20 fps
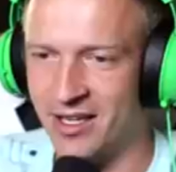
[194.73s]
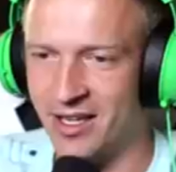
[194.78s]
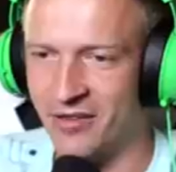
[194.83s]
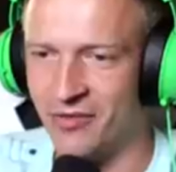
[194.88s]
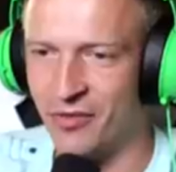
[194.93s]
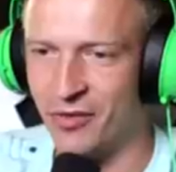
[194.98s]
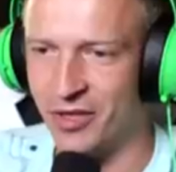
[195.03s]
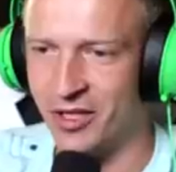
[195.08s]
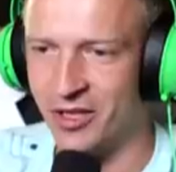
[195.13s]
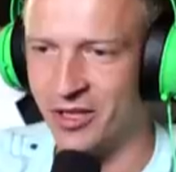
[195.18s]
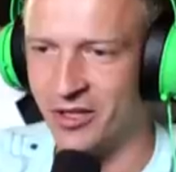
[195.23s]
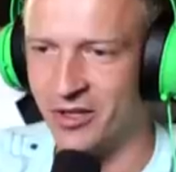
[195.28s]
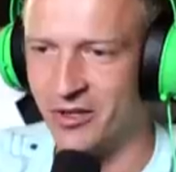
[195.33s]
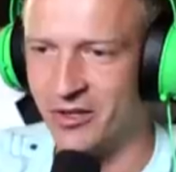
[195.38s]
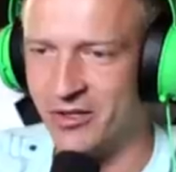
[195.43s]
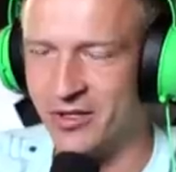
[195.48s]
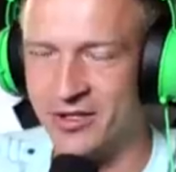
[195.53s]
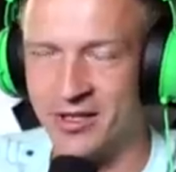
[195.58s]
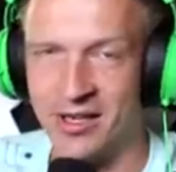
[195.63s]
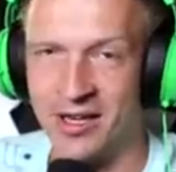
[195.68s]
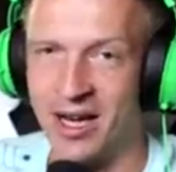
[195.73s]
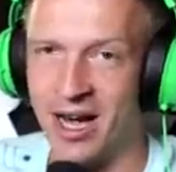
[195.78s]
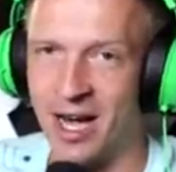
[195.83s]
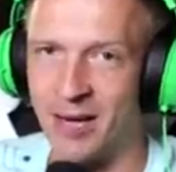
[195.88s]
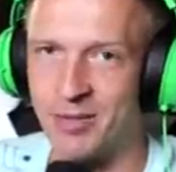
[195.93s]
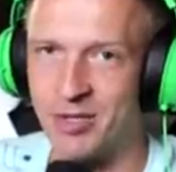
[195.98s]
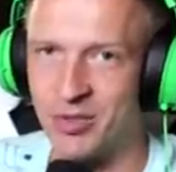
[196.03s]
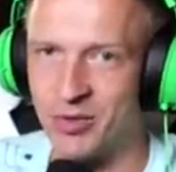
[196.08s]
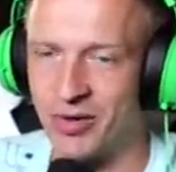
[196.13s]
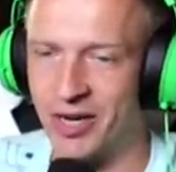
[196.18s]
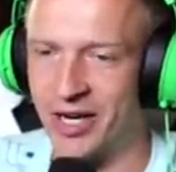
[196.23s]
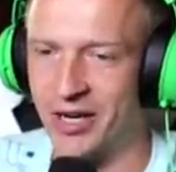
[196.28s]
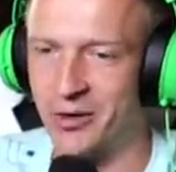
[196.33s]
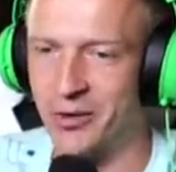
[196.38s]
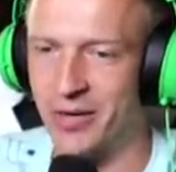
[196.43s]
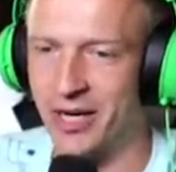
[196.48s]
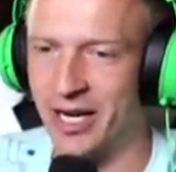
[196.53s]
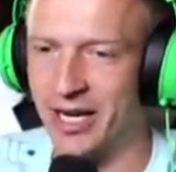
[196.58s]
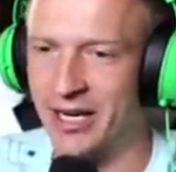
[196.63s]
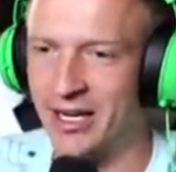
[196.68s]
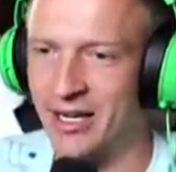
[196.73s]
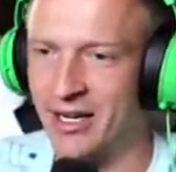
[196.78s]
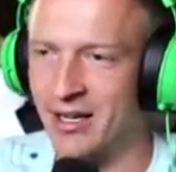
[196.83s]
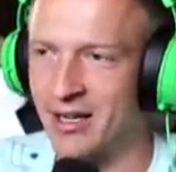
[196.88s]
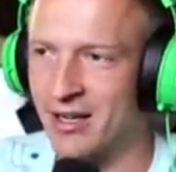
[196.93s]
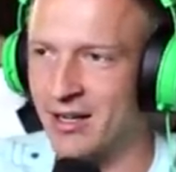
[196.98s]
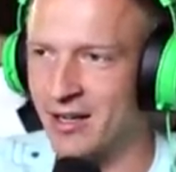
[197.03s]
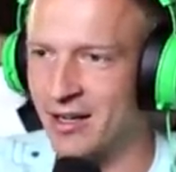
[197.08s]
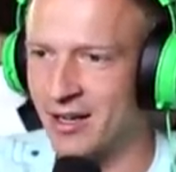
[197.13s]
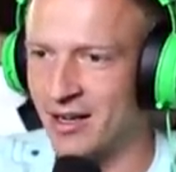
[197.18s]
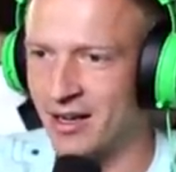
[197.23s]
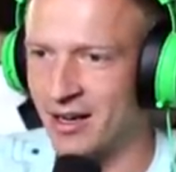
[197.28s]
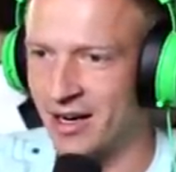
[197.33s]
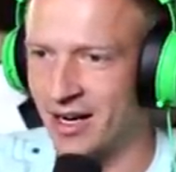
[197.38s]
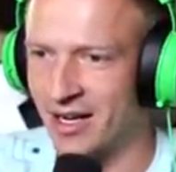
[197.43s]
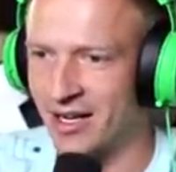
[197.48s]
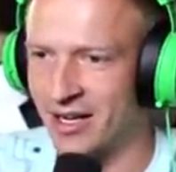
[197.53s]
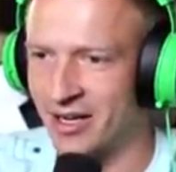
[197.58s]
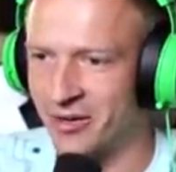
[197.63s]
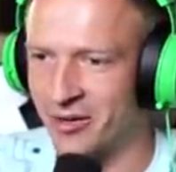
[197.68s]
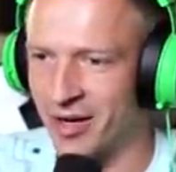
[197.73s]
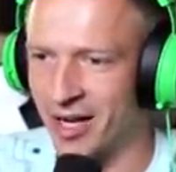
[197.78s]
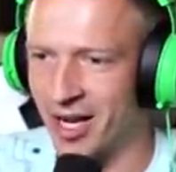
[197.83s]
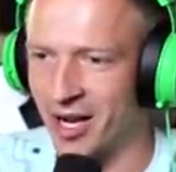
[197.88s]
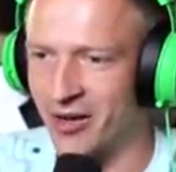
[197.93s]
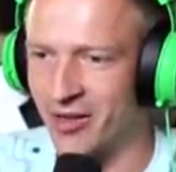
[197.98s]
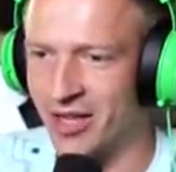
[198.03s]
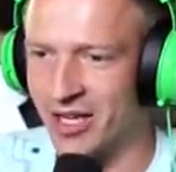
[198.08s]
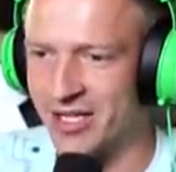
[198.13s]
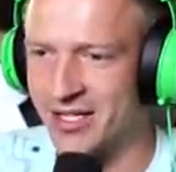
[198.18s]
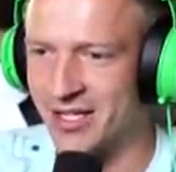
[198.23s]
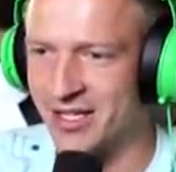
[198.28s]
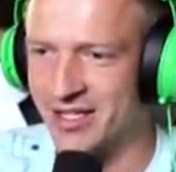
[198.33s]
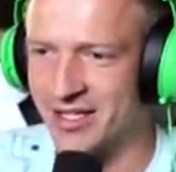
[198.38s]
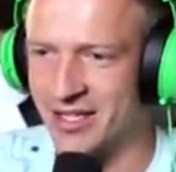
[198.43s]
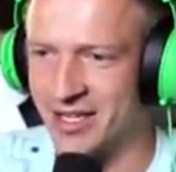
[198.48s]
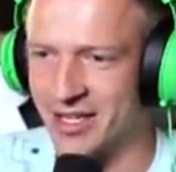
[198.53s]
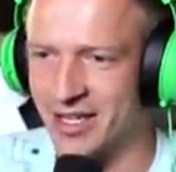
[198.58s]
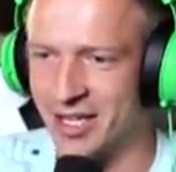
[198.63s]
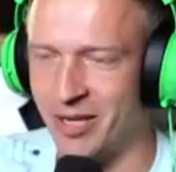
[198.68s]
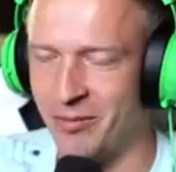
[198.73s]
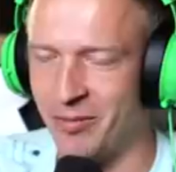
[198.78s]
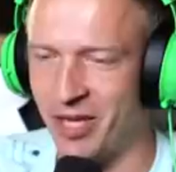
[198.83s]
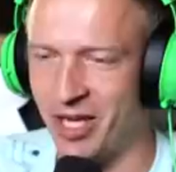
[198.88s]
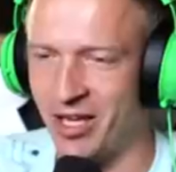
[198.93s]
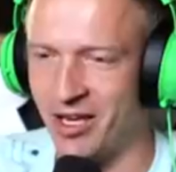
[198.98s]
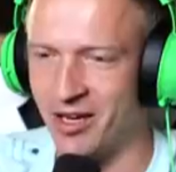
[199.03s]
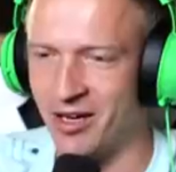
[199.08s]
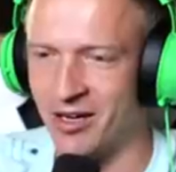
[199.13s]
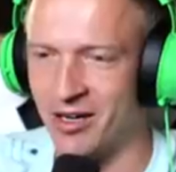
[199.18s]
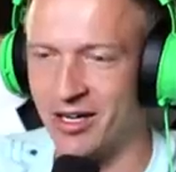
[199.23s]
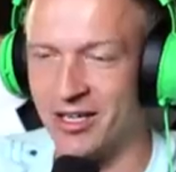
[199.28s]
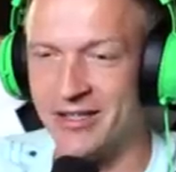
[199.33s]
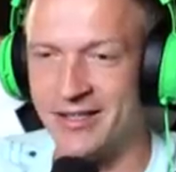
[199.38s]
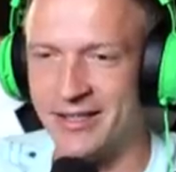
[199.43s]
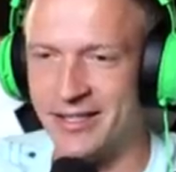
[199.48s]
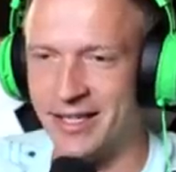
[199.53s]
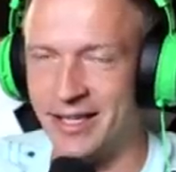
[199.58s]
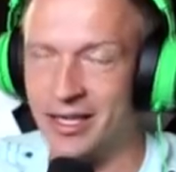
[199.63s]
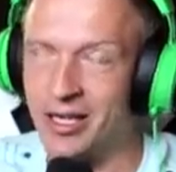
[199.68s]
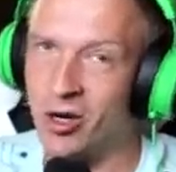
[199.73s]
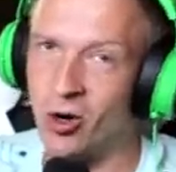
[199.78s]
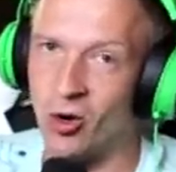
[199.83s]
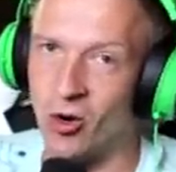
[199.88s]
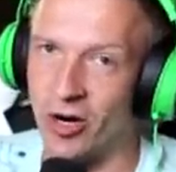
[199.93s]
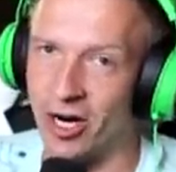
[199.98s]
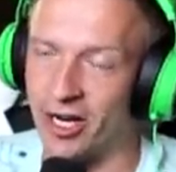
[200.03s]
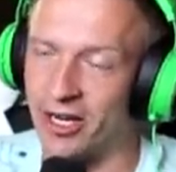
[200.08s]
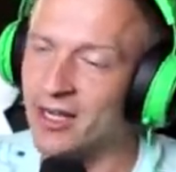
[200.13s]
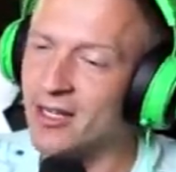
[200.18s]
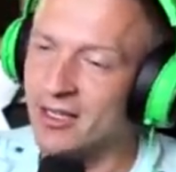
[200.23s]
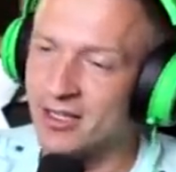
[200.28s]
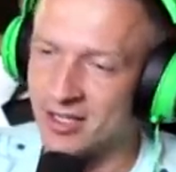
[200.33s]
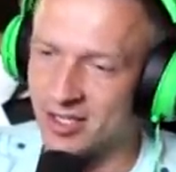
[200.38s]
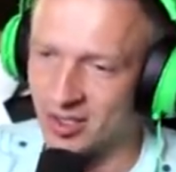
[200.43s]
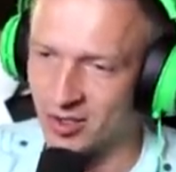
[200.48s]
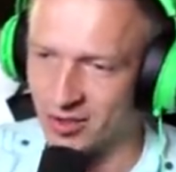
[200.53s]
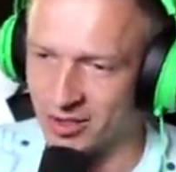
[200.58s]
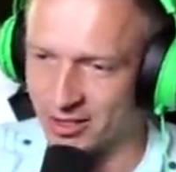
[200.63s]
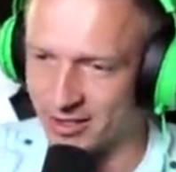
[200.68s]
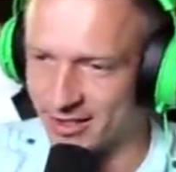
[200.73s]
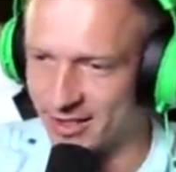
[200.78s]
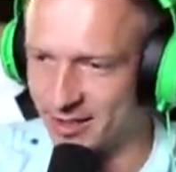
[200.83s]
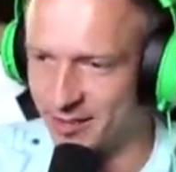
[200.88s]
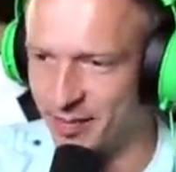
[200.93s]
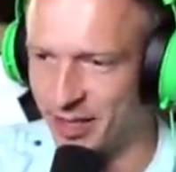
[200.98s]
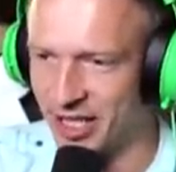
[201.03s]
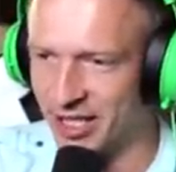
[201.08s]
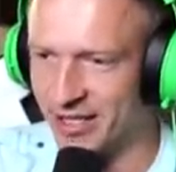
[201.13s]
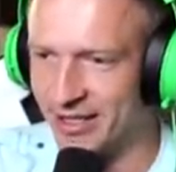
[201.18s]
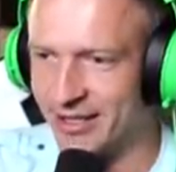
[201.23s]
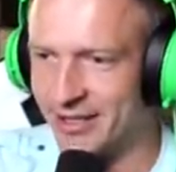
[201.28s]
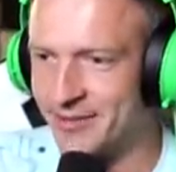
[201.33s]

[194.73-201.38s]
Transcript: if we lose the cops right away. All right, here we go. This is going to be our decoy, so to speak.